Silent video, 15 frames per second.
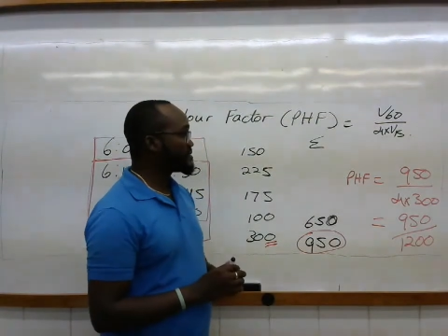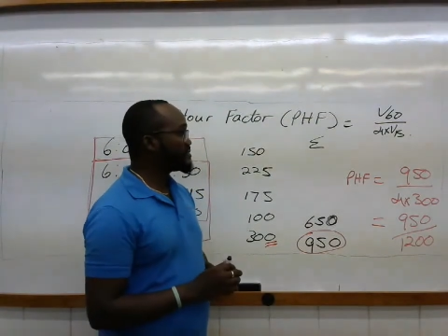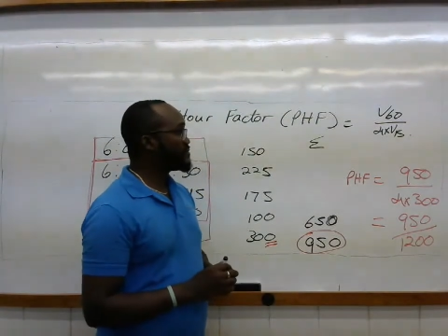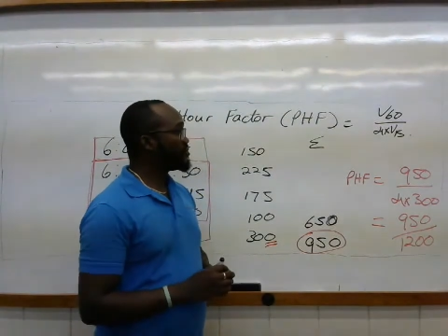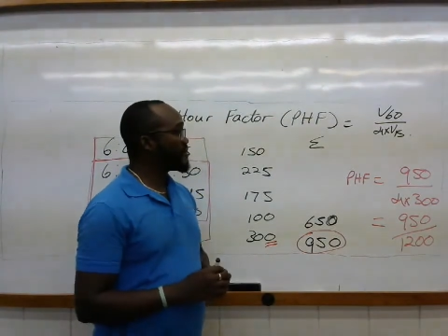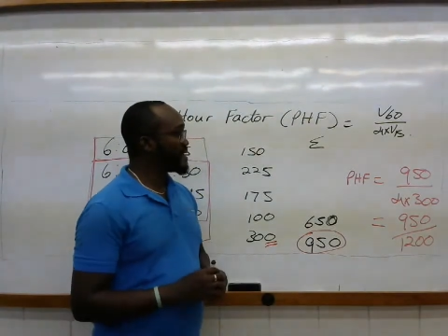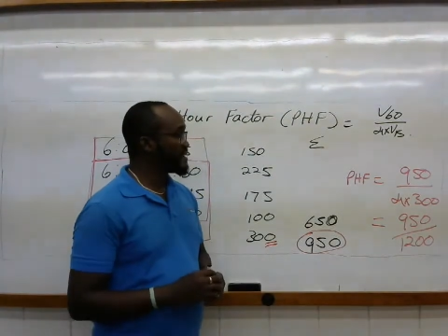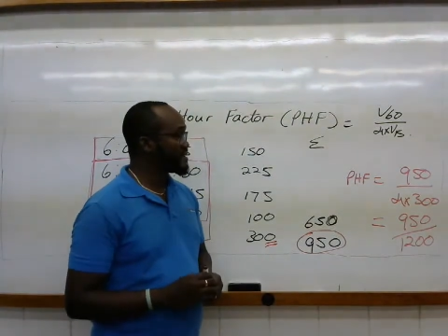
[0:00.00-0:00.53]

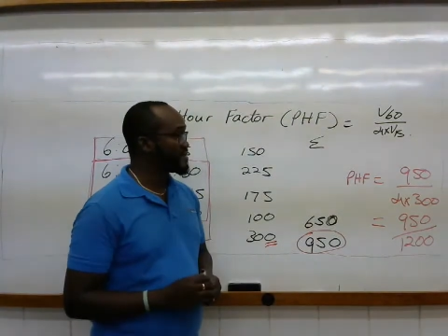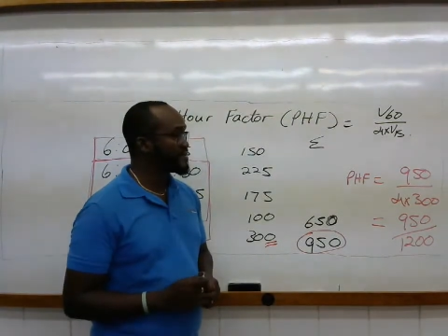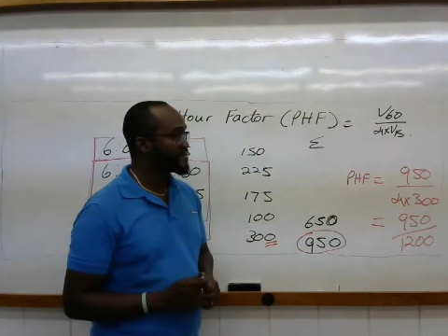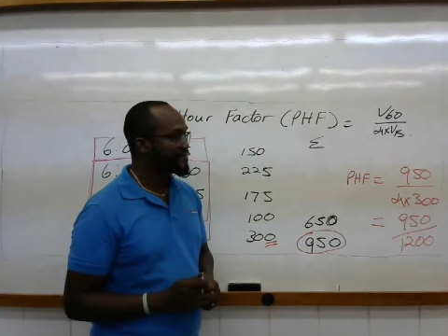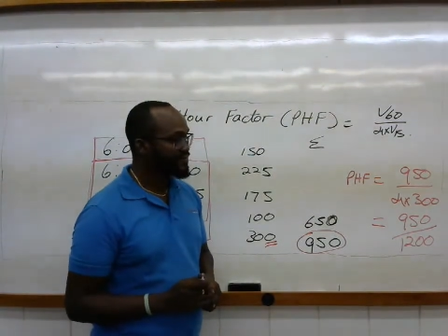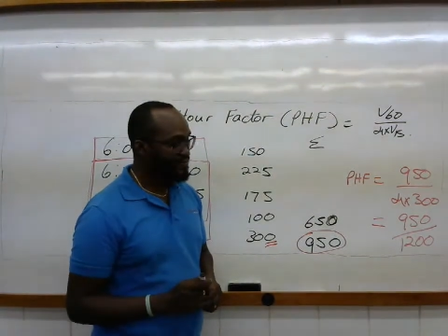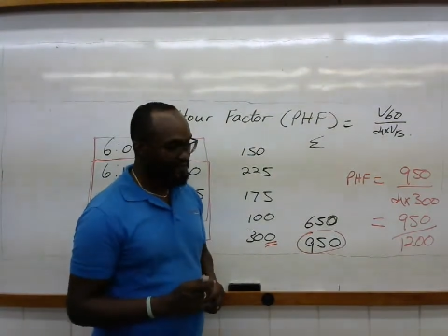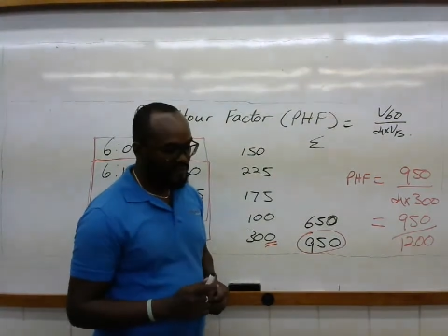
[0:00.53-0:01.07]
Well,
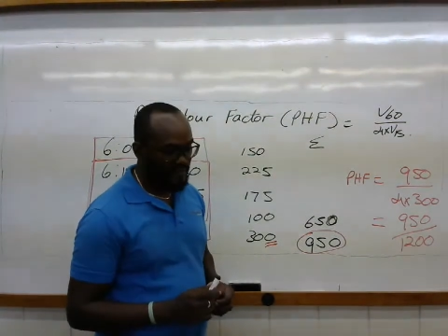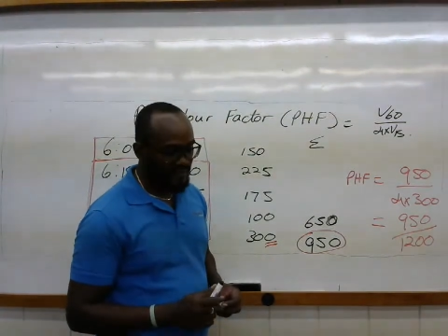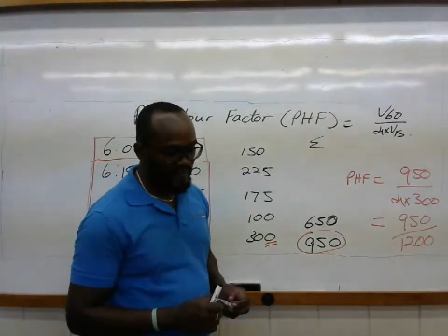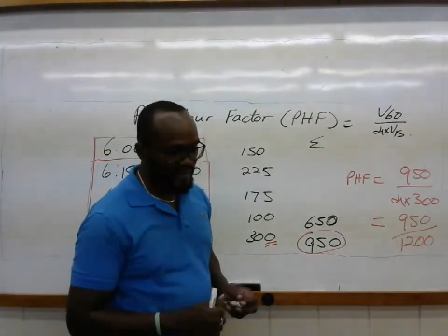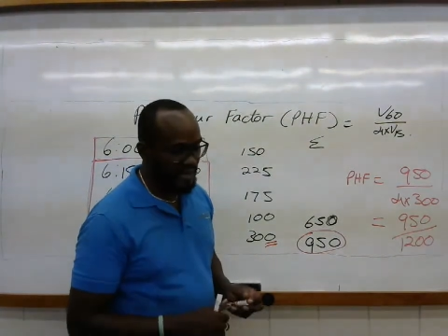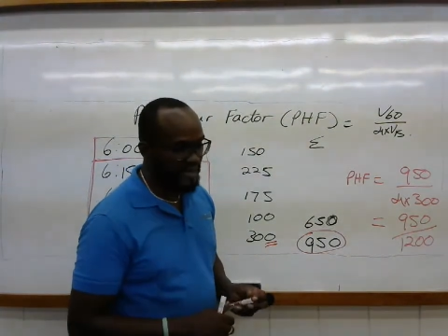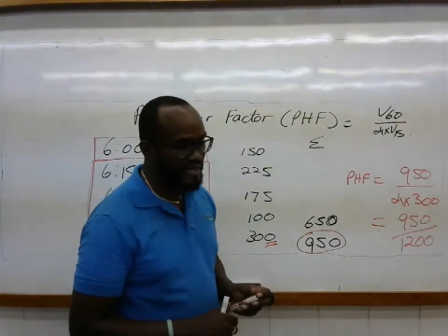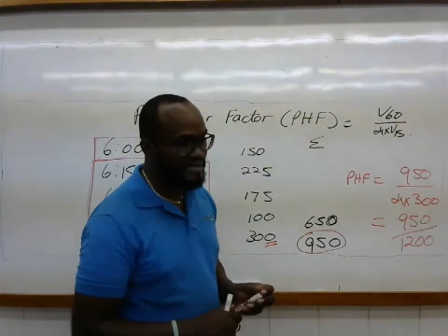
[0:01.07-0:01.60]

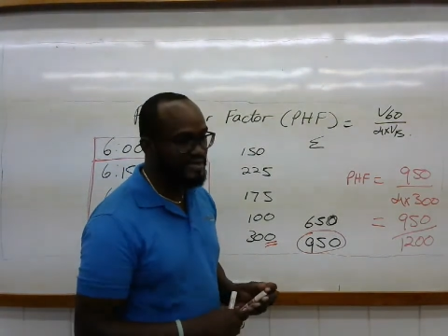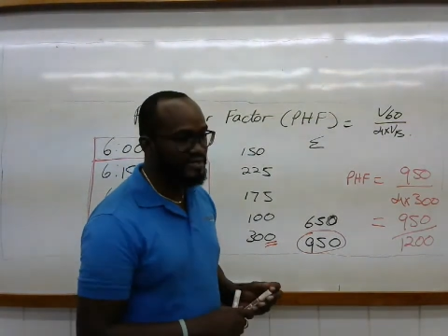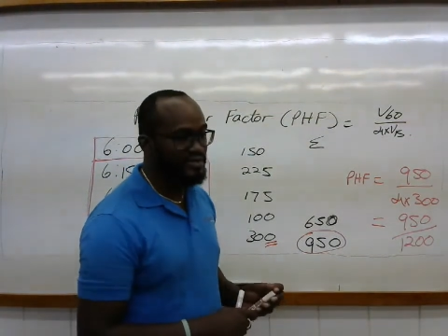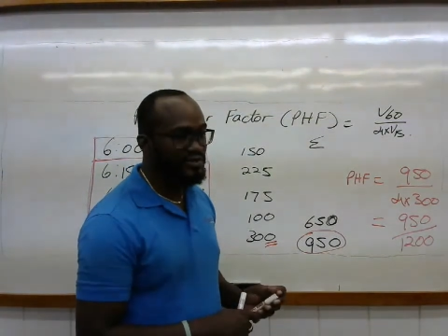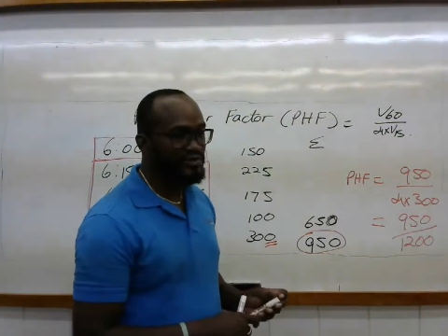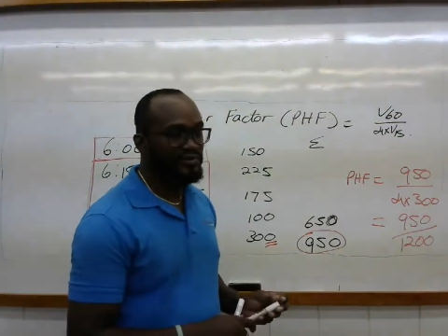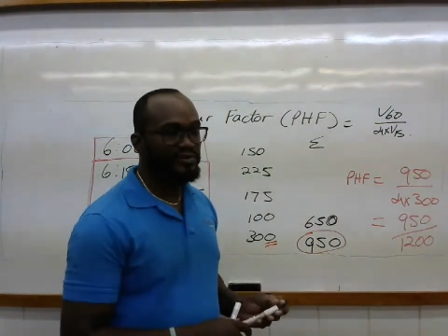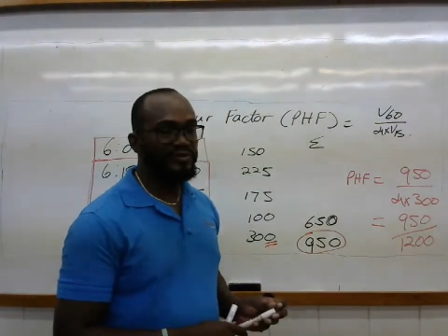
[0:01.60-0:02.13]
it is
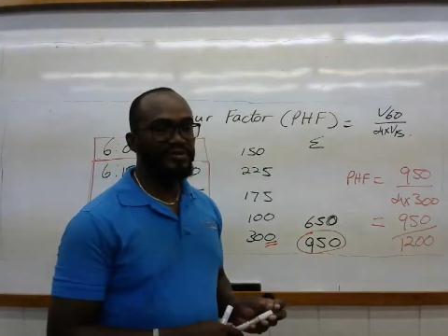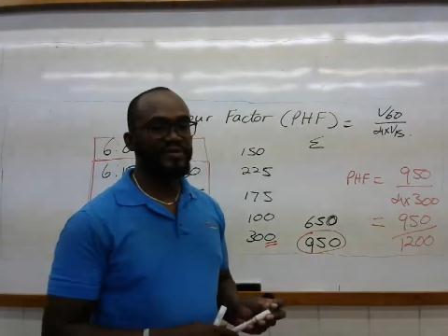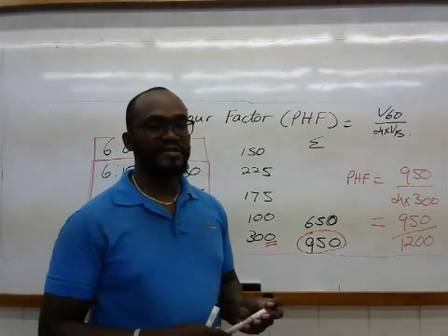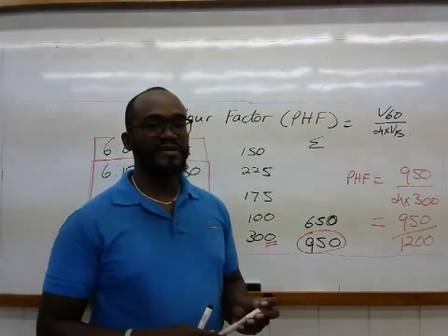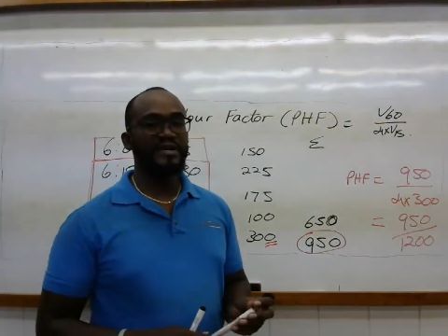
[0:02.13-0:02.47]
used